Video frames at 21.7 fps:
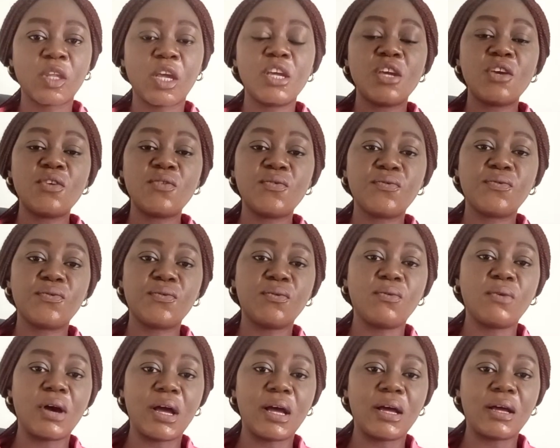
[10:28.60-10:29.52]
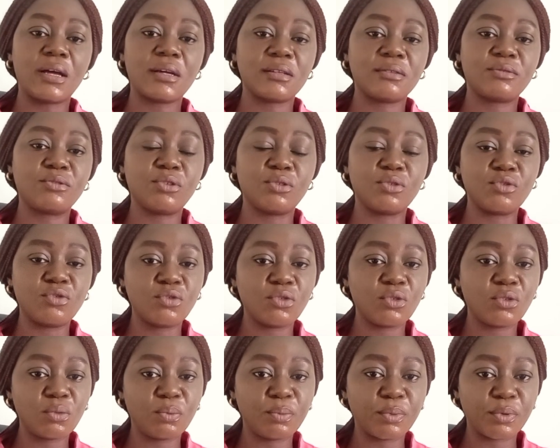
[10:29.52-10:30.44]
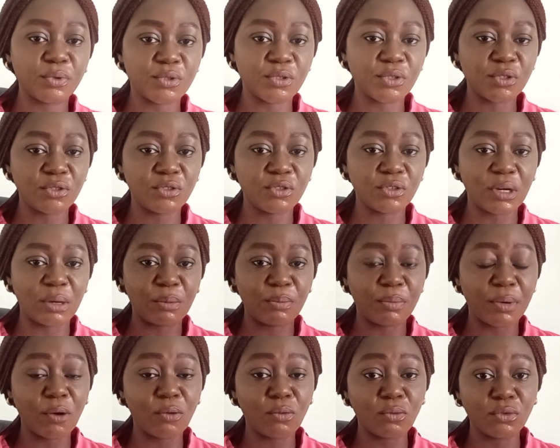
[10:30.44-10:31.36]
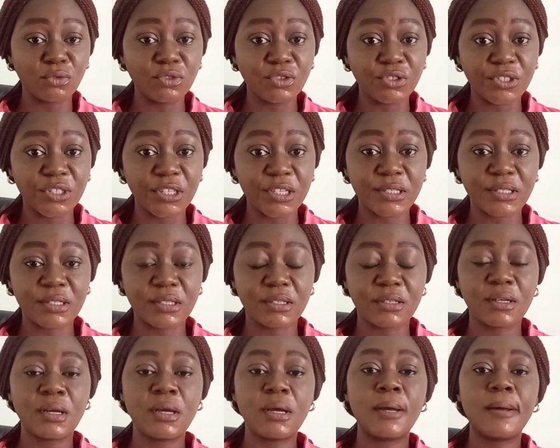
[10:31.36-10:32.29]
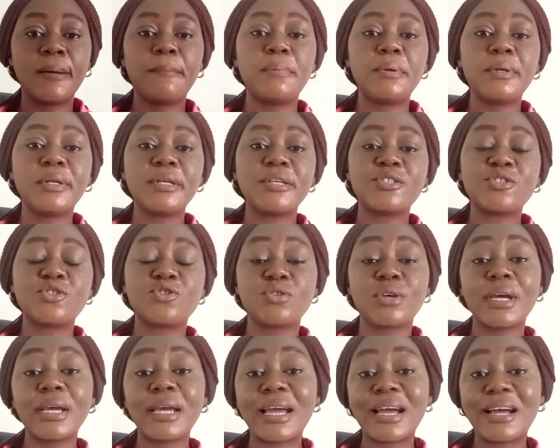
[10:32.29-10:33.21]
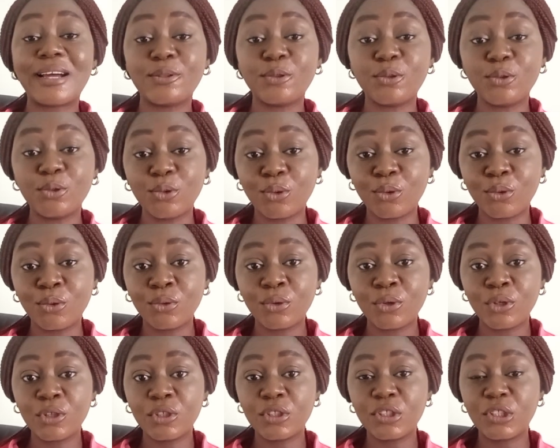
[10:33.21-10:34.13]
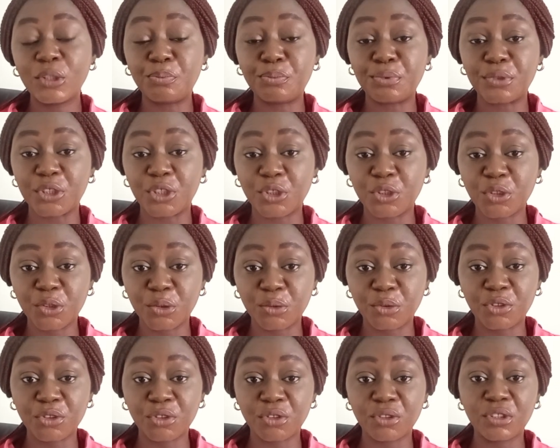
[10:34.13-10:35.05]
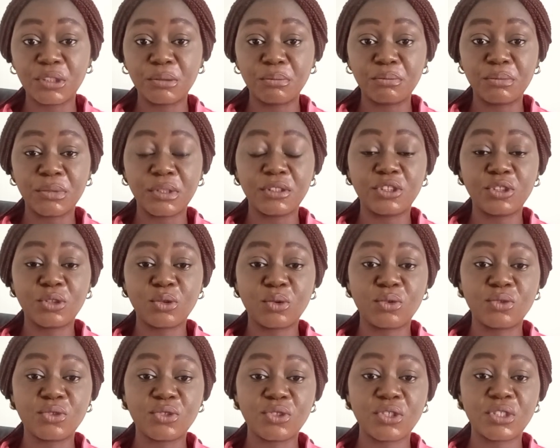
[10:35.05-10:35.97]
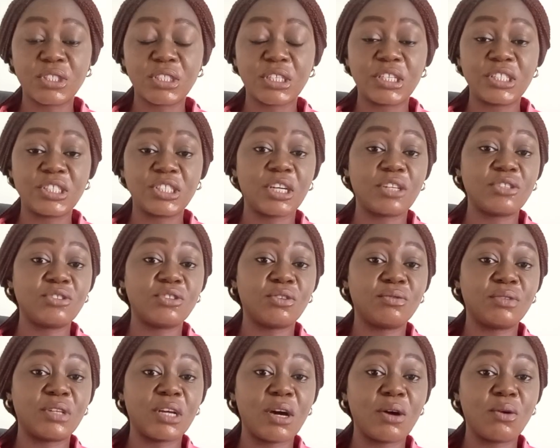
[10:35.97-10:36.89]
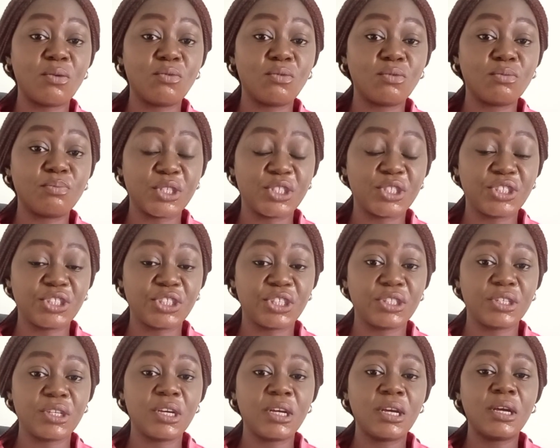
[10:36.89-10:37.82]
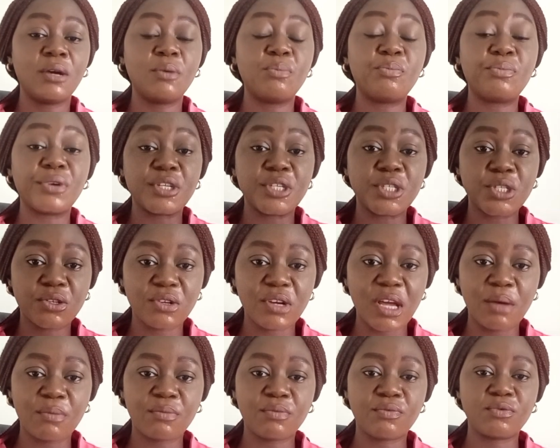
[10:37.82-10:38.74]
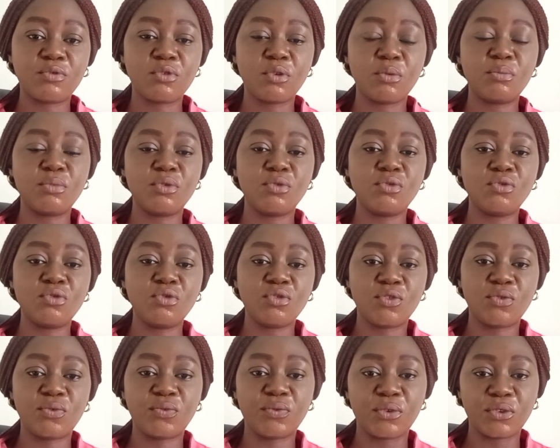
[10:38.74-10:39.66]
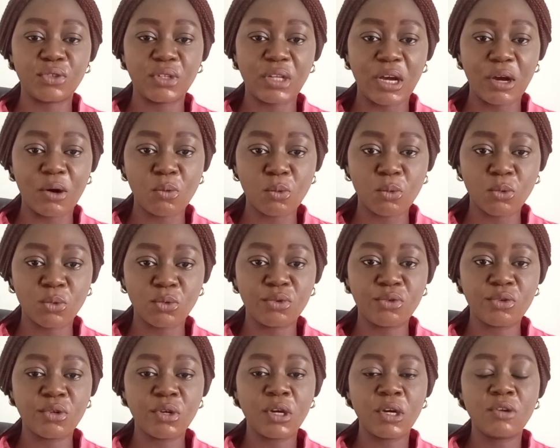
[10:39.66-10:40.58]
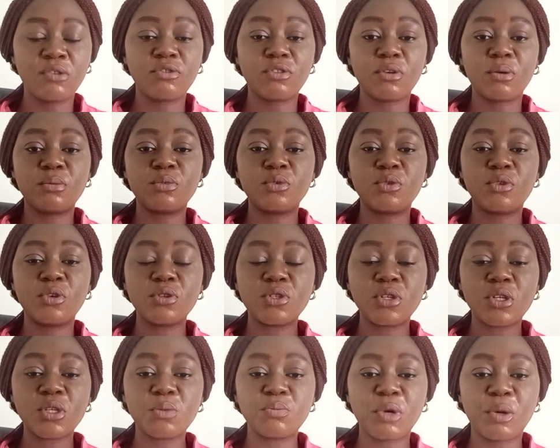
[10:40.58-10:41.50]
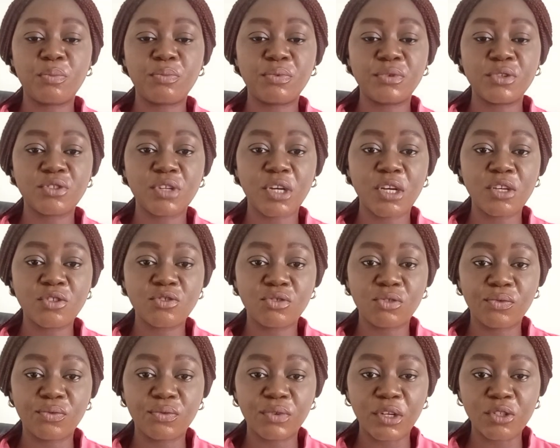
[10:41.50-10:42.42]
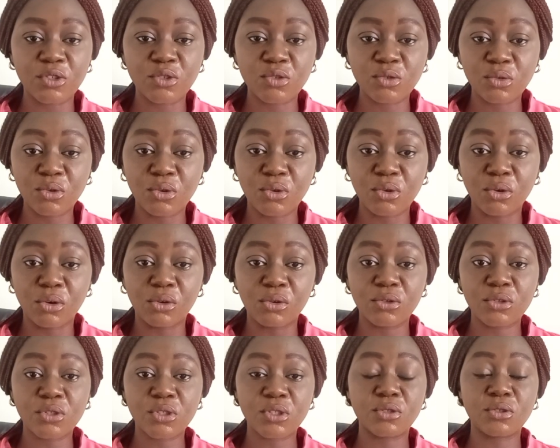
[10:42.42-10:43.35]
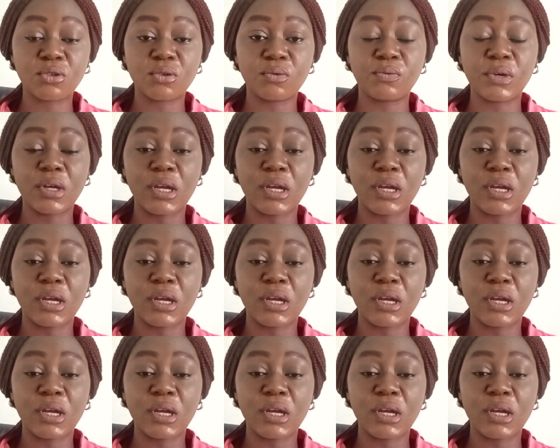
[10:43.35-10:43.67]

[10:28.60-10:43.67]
If you are to do procedure about wound dressing, please try and know the prescription the consultant in charge of that patient prescribed to be used for that wound. Some doctors may prescribe sulfatu gauze,